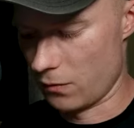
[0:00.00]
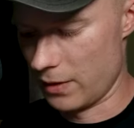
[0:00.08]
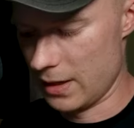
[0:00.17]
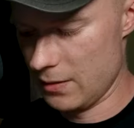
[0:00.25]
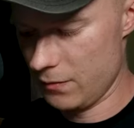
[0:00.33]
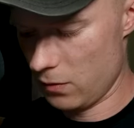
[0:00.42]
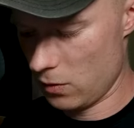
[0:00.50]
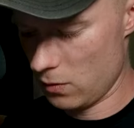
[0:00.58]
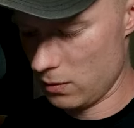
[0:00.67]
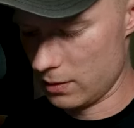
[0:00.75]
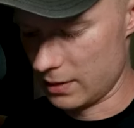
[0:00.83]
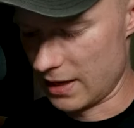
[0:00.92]
of
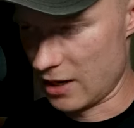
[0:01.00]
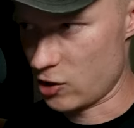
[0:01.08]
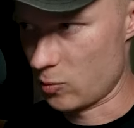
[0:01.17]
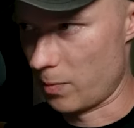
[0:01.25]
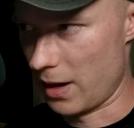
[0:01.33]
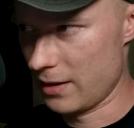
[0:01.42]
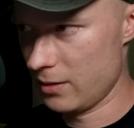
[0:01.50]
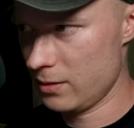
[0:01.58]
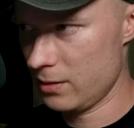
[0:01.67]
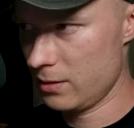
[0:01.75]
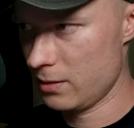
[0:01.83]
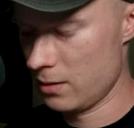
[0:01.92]
info
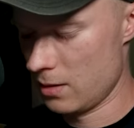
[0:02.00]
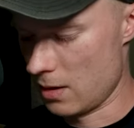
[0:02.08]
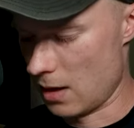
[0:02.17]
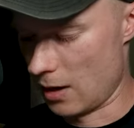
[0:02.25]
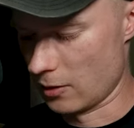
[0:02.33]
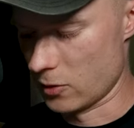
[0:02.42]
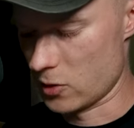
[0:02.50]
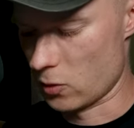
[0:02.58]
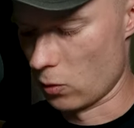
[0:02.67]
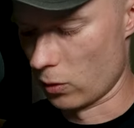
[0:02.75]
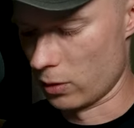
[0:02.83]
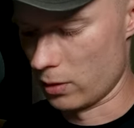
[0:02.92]
banner
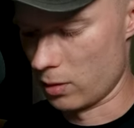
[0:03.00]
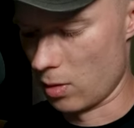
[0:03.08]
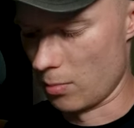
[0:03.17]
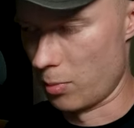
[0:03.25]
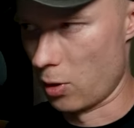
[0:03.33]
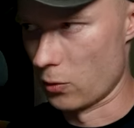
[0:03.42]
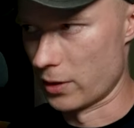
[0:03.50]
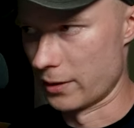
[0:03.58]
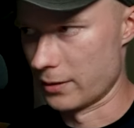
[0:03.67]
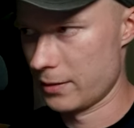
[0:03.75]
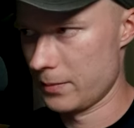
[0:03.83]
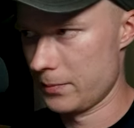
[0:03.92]
underscore
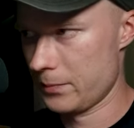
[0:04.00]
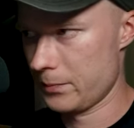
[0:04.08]
component.